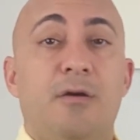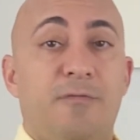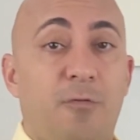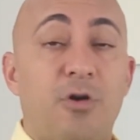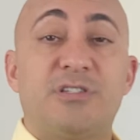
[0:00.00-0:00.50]

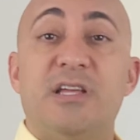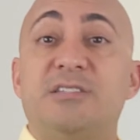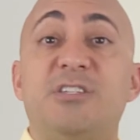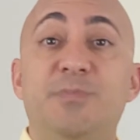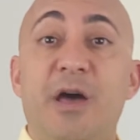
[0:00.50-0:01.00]
4 cents
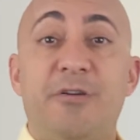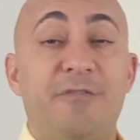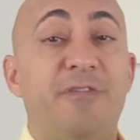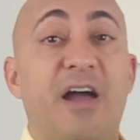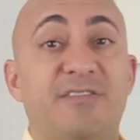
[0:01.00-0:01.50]
is better,
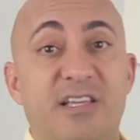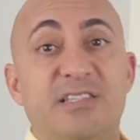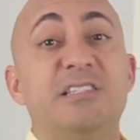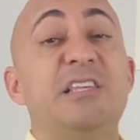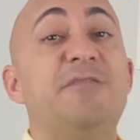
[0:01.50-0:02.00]
5 cents
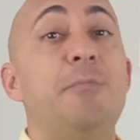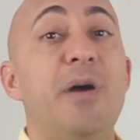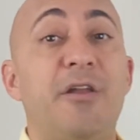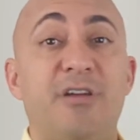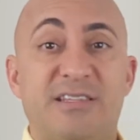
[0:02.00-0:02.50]
is even
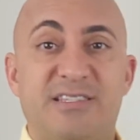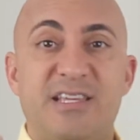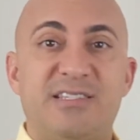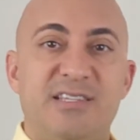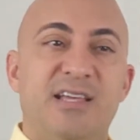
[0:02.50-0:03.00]
better, and
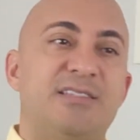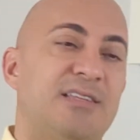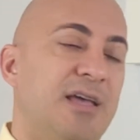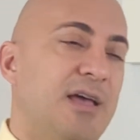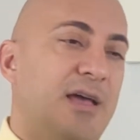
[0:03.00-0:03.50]
6 cents
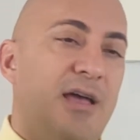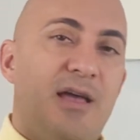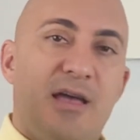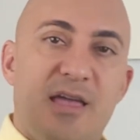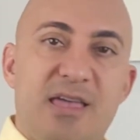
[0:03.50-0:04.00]

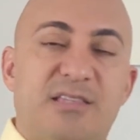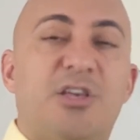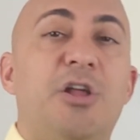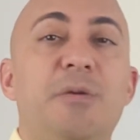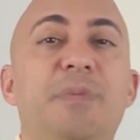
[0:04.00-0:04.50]
is
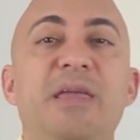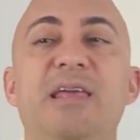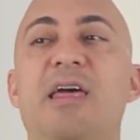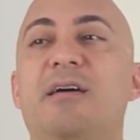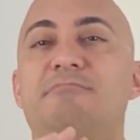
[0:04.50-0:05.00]
going to
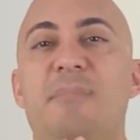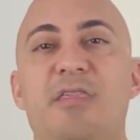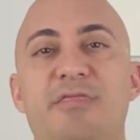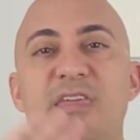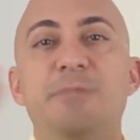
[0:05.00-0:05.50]
be
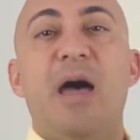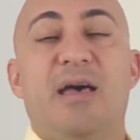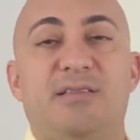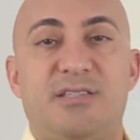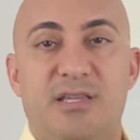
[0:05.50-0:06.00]
the
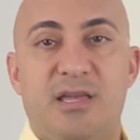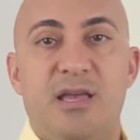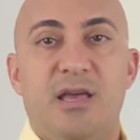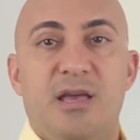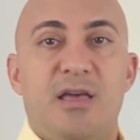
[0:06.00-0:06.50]
best.
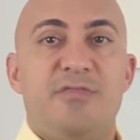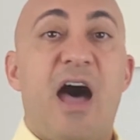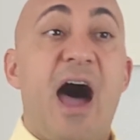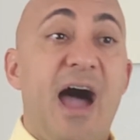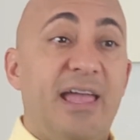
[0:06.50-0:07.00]
The
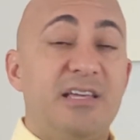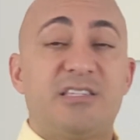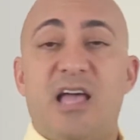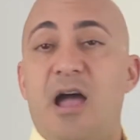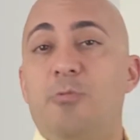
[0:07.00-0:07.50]
highest
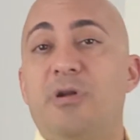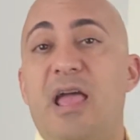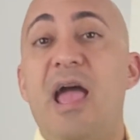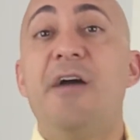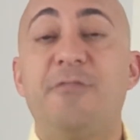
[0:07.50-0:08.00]
I would
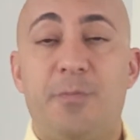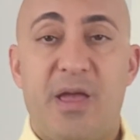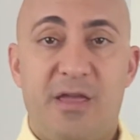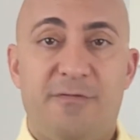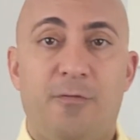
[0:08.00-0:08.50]
ever
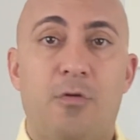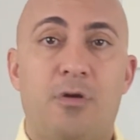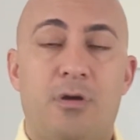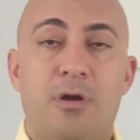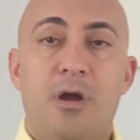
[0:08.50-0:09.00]
pay
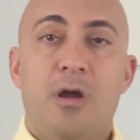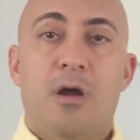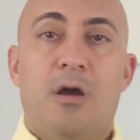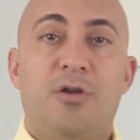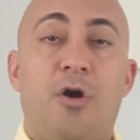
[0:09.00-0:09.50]
for
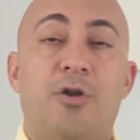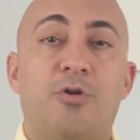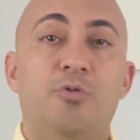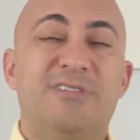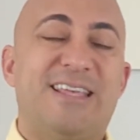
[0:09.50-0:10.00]
an
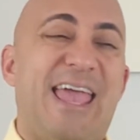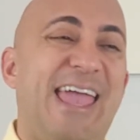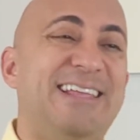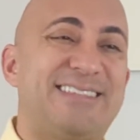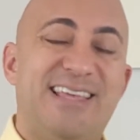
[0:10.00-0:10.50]
article is
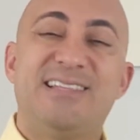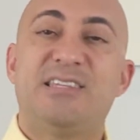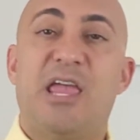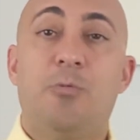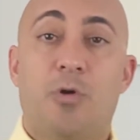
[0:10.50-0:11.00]
8 cents
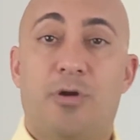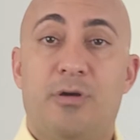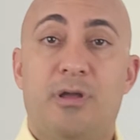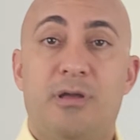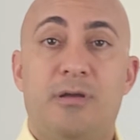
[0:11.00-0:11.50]
a
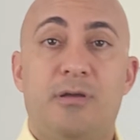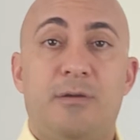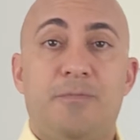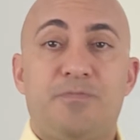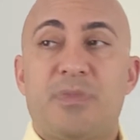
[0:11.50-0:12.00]
word.
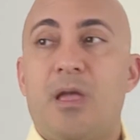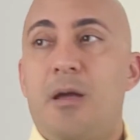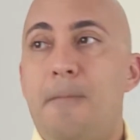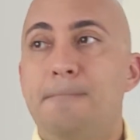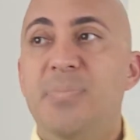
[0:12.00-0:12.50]

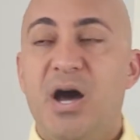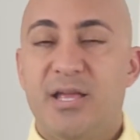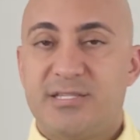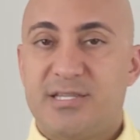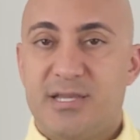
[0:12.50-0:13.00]

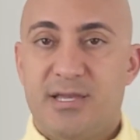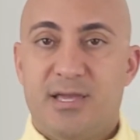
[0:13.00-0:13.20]
But